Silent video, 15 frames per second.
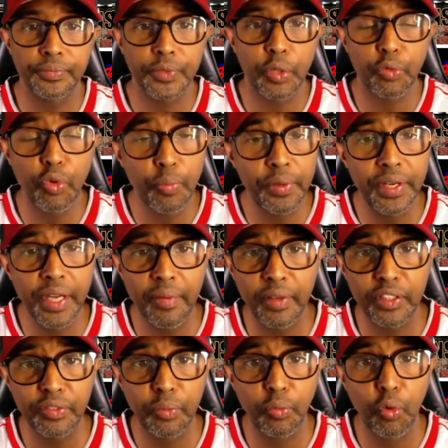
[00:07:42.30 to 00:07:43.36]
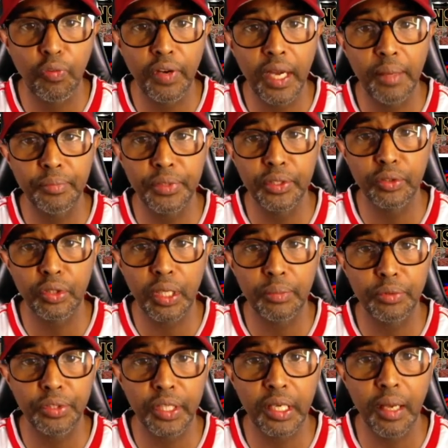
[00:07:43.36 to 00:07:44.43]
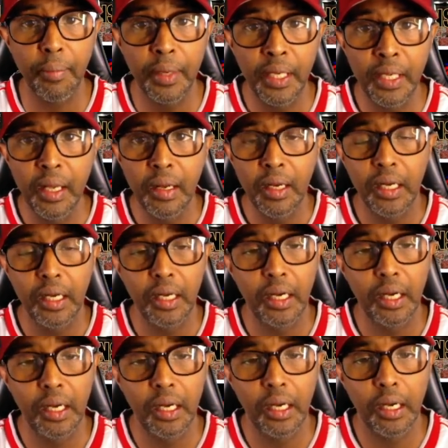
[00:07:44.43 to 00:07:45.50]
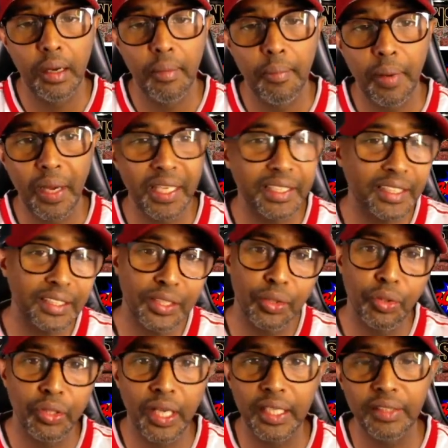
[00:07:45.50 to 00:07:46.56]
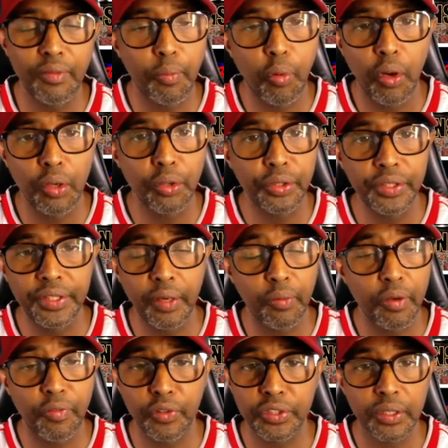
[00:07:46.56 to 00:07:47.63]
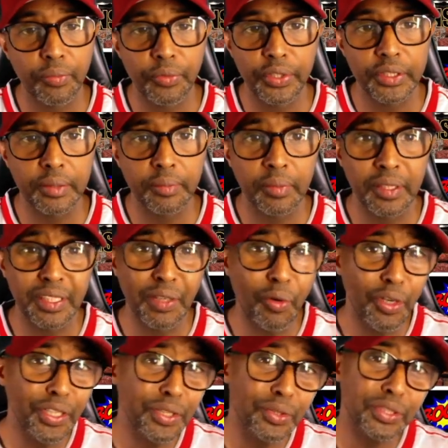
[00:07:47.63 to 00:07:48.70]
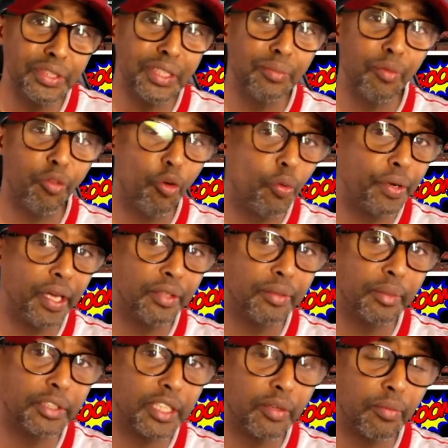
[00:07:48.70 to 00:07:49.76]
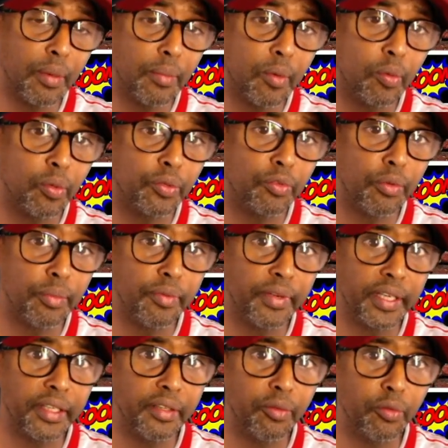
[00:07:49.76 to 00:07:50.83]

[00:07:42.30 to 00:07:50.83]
Ruben Neves from Wolverhampton to come to the club, but it doesn't look like Liverpool are looking that way for some reason. But they were interested before Ronaldo, as I remember when Ruben